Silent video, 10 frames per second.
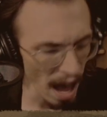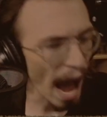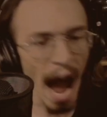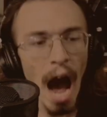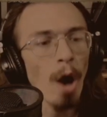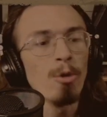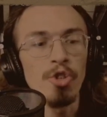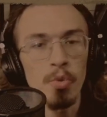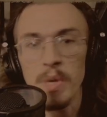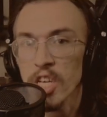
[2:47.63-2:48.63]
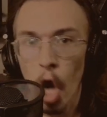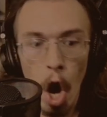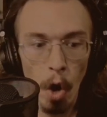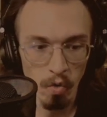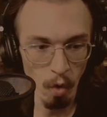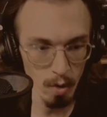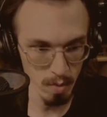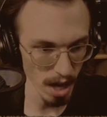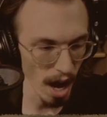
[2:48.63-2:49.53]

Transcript: How do we go forward?